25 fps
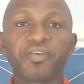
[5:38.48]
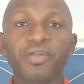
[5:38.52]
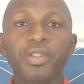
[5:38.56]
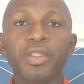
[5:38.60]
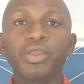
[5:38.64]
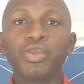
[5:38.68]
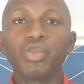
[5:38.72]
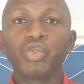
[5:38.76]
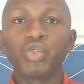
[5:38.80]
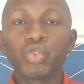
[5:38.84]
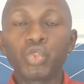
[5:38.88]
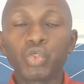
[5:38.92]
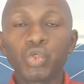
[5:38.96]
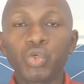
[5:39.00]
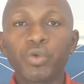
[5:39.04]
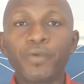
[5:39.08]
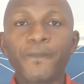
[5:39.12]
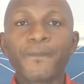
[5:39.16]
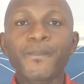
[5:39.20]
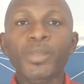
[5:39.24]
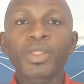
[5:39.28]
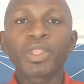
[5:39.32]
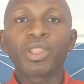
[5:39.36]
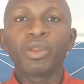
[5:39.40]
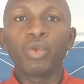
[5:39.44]
you
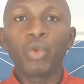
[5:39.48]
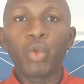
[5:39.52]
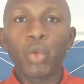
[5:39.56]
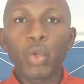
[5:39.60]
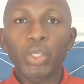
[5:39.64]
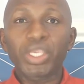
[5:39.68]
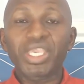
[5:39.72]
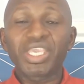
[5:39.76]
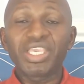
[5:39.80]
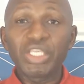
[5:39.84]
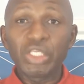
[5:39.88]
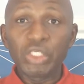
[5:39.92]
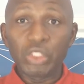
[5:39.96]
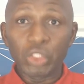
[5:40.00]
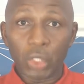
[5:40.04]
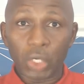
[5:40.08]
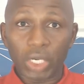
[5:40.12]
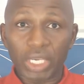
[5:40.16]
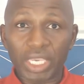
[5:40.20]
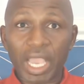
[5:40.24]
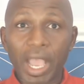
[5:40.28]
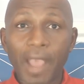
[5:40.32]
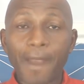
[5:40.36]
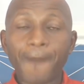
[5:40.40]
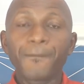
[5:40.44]
looking
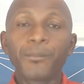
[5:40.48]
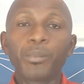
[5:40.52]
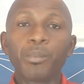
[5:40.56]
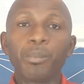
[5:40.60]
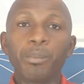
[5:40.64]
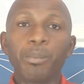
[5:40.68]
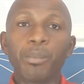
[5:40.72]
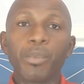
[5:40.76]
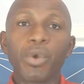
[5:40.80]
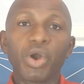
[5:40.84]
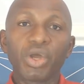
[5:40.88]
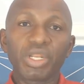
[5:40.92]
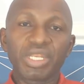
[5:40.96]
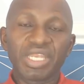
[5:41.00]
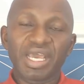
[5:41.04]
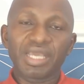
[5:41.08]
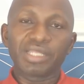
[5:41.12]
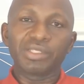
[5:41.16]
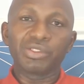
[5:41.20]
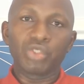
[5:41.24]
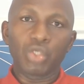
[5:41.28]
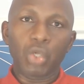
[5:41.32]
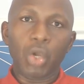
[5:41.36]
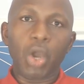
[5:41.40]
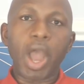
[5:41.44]
younger more than
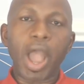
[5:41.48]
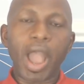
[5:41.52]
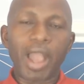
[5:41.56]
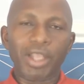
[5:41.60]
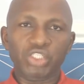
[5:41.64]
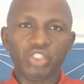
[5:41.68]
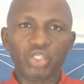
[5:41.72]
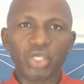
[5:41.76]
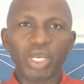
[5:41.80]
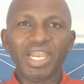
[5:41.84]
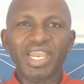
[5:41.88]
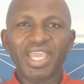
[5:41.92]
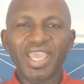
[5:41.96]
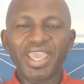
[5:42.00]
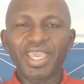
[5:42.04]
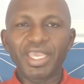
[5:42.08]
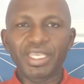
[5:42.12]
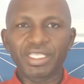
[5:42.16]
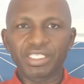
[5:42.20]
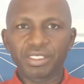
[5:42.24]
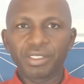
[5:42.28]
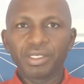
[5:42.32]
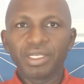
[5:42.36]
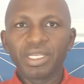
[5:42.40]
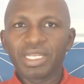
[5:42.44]
your actual age.
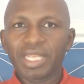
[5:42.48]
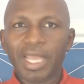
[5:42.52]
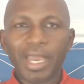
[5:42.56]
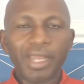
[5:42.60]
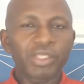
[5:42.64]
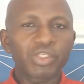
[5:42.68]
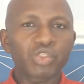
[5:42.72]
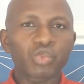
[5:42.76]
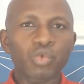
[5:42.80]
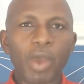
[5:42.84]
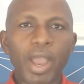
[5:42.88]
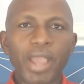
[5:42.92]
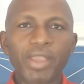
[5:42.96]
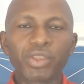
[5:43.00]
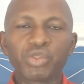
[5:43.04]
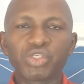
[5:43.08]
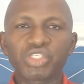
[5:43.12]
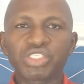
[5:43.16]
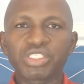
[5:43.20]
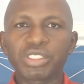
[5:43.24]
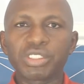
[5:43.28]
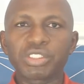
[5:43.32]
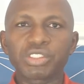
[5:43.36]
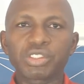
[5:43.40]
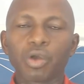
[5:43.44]
That is why you see
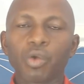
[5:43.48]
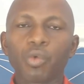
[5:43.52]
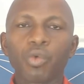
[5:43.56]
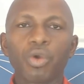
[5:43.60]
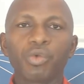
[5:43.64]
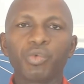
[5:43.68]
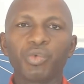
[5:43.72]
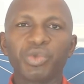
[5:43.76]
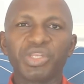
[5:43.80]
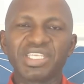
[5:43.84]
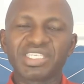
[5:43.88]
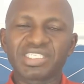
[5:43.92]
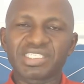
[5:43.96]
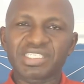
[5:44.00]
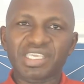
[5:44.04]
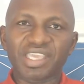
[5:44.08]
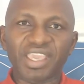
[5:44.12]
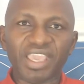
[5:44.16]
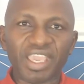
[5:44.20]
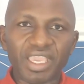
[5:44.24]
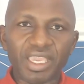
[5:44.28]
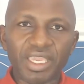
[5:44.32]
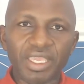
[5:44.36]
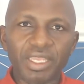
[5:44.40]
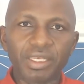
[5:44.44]
someone with the
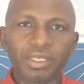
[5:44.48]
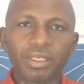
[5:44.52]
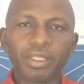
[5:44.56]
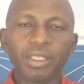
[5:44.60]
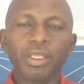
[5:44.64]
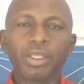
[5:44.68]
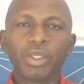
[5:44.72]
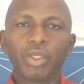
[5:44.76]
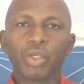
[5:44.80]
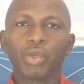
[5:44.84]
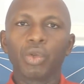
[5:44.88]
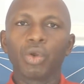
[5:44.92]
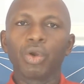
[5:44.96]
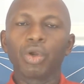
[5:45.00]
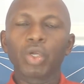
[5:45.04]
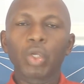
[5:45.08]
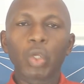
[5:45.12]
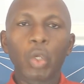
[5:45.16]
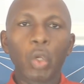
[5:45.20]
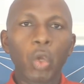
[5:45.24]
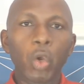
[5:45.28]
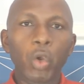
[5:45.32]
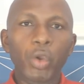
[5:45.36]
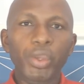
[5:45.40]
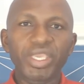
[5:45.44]
skin
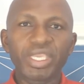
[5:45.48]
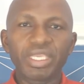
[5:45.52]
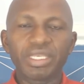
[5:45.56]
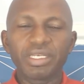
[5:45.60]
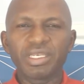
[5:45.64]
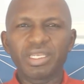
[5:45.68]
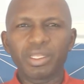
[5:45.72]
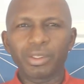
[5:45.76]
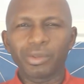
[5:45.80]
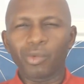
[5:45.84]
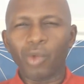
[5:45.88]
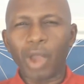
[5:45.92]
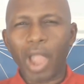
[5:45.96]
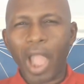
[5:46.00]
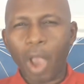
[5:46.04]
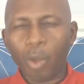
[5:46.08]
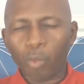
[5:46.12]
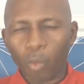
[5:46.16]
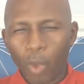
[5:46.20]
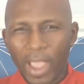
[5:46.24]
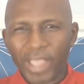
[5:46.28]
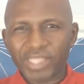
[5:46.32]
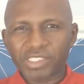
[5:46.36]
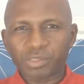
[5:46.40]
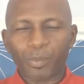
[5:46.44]
glowing, the
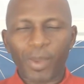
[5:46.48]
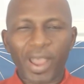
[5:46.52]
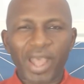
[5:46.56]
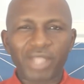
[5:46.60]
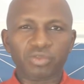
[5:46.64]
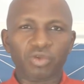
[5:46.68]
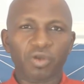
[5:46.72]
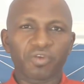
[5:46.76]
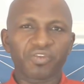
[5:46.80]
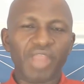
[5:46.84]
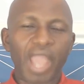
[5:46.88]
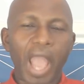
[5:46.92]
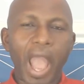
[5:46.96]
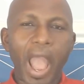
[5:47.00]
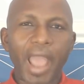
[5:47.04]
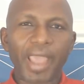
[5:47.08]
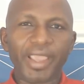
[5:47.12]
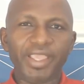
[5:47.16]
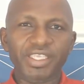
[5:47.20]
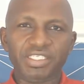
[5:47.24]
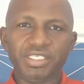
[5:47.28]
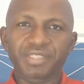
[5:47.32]
white part of the eyes